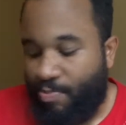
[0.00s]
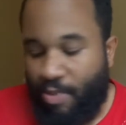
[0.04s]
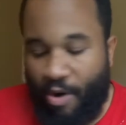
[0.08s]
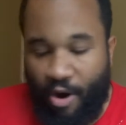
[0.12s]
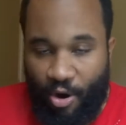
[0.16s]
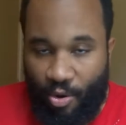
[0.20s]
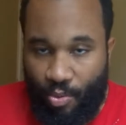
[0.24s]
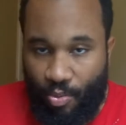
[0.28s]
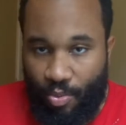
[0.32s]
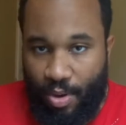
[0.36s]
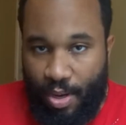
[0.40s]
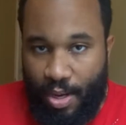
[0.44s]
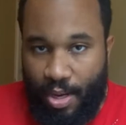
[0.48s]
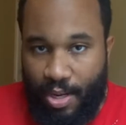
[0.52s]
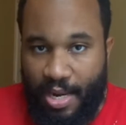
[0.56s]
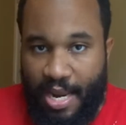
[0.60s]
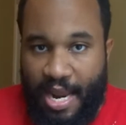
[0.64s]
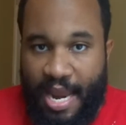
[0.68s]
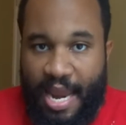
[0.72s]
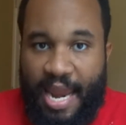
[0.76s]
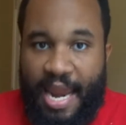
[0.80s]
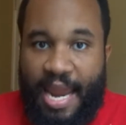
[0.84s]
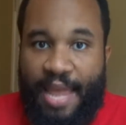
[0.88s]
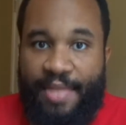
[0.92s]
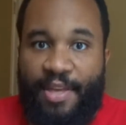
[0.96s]
part 1
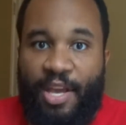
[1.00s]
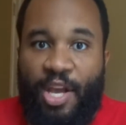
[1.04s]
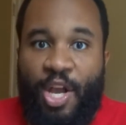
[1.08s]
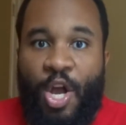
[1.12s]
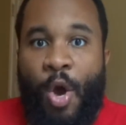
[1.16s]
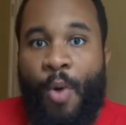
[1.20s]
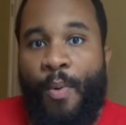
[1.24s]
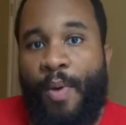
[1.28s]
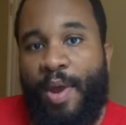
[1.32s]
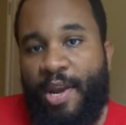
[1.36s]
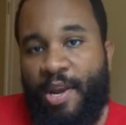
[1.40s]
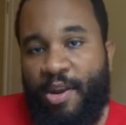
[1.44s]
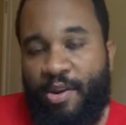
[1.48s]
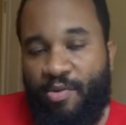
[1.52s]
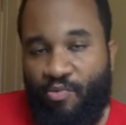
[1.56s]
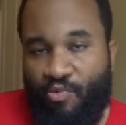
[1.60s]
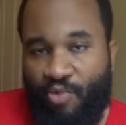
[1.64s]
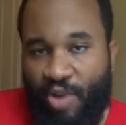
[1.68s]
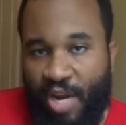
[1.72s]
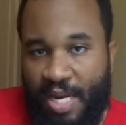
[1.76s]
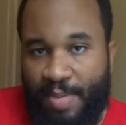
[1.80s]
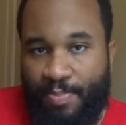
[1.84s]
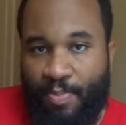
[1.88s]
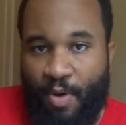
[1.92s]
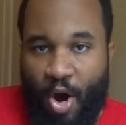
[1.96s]
and then go in and
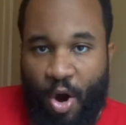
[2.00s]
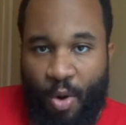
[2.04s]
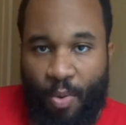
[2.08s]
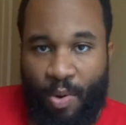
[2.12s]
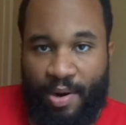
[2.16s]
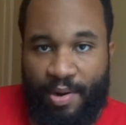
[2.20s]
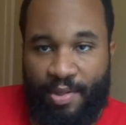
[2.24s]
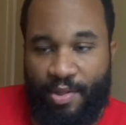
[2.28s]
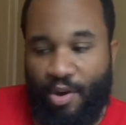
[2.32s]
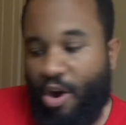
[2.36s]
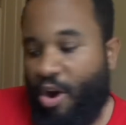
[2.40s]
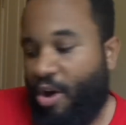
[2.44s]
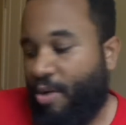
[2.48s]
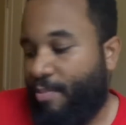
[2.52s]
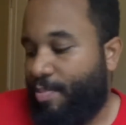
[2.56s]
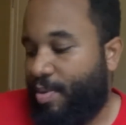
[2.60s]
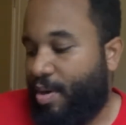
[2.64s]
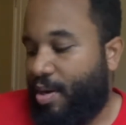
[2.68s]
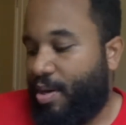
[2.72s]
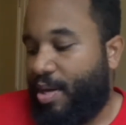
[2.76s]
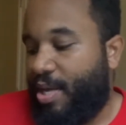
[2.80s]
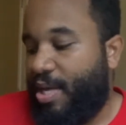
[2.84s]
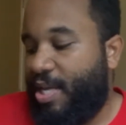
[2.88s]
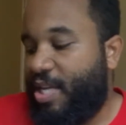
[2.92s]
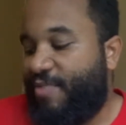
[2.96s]
read part 1 of the art
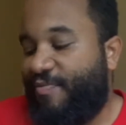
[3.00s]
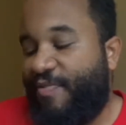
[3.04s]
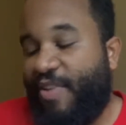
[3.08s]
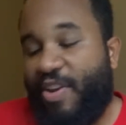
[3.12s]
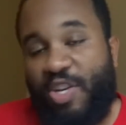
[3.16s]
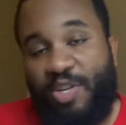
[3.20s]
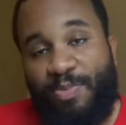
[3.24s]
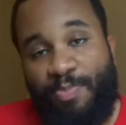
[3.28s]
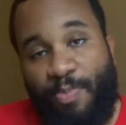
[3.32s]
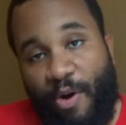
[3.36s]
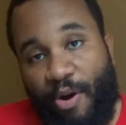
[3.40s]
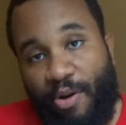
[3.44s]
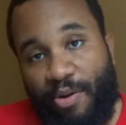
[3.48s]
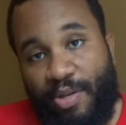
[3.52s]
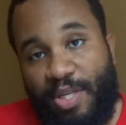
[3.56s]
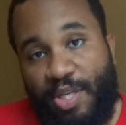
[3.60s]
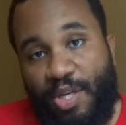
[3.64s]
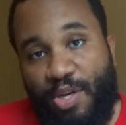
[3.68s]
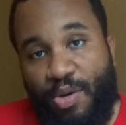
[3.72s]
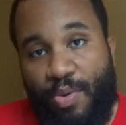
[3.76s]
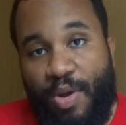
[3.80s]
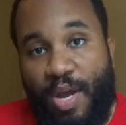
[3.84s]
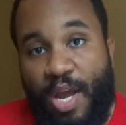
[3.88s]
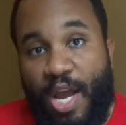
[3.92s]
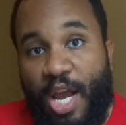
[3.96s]
book. Finish part
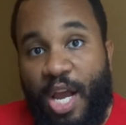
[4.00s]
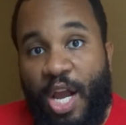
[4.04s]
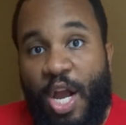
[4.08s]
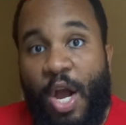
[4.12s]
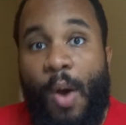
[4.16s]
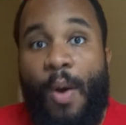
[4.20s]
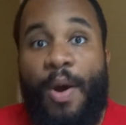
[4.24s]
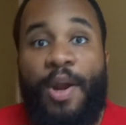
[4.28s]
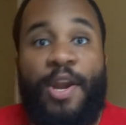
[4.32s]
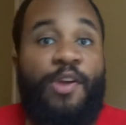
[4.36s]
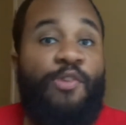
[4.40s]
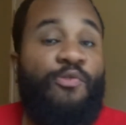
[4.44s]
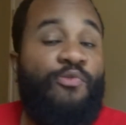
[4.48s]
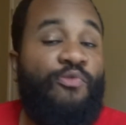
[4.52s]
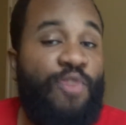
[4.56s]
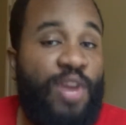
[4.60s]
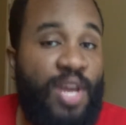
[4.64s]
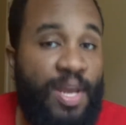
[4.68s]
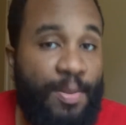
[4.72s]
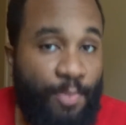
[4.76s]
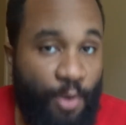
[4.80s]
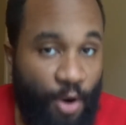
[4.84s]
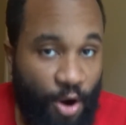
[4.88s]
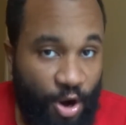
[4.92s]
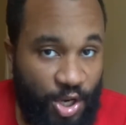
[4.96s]
2, go in and
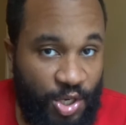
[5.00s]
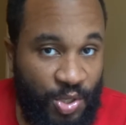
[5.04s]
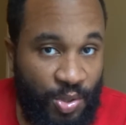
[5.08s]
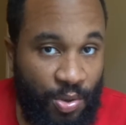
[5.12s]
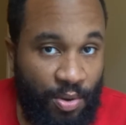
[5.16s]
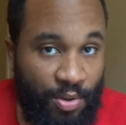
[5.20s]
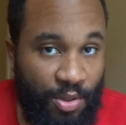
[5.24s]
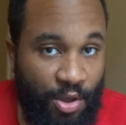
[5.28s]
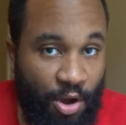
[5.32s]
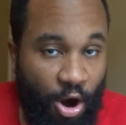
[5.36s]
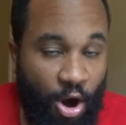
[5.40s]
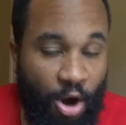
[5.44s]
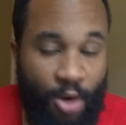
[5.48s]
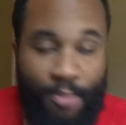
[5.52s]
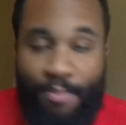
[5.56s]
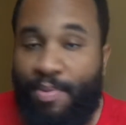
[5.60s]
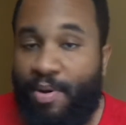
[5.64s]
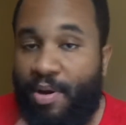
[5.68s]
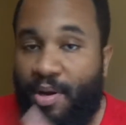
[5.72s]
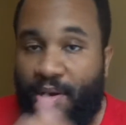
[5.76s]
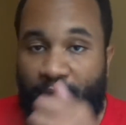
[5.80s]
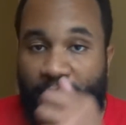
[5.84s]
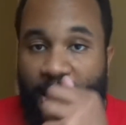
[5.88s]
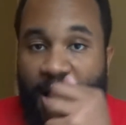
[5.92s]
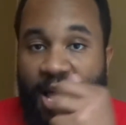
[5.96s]
read part 2 of the art
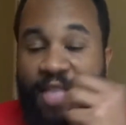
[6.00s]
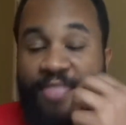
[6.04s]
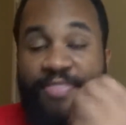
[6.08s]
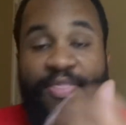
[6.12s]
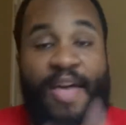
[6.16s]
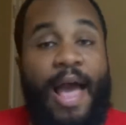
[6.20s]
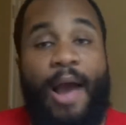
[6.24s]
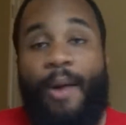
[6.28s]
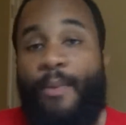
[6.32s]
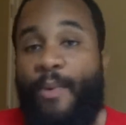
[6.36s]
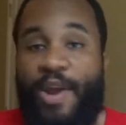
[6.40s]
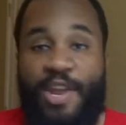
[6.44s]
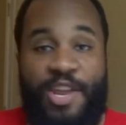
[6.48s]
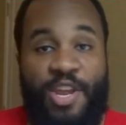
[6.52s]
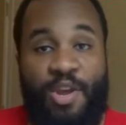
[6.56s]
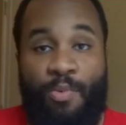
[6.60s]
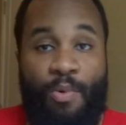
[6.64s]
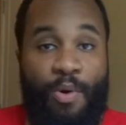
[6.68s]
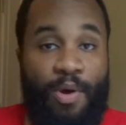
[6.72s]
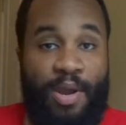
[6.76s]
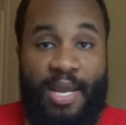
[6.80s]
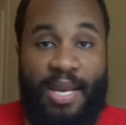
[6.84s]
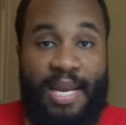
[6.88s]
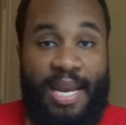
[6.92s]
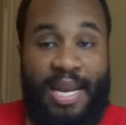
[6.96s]
book. That way you
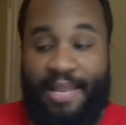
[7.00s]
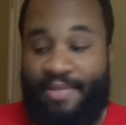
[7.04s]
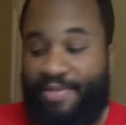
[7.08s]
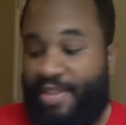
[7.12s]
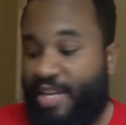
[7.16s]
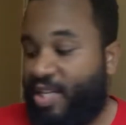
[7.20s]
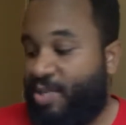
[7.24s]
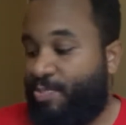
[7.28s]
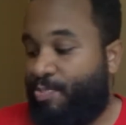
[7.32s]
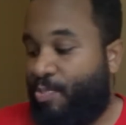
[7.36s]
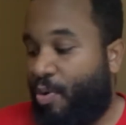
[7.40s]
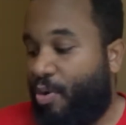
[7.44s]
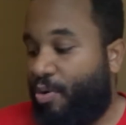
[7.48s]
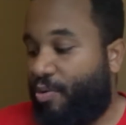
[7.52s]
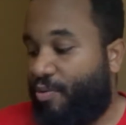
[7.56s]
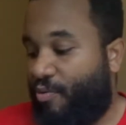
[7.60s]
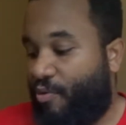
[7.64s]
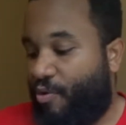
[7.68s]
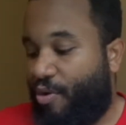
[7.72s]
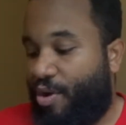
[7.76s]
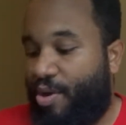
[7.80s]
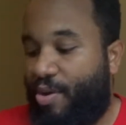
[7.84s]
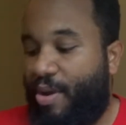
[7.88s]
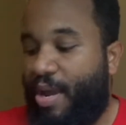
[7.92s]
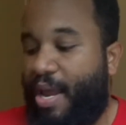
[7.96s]
won't get anything spoiled
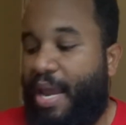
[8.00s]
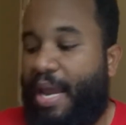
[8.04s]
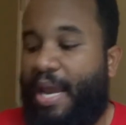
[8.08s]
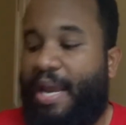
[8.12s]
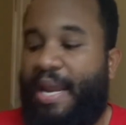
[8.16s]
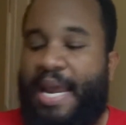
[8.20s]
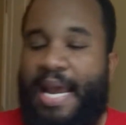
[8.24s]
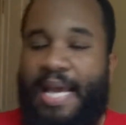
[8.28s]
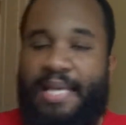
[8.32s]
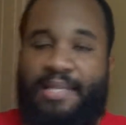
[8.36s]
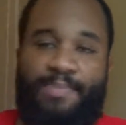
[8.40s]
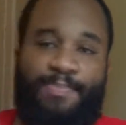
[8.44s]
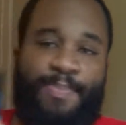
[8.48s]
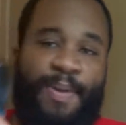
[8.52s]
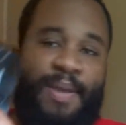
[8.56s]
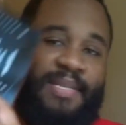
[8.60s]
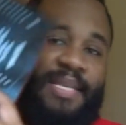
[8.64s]
for you. And it has the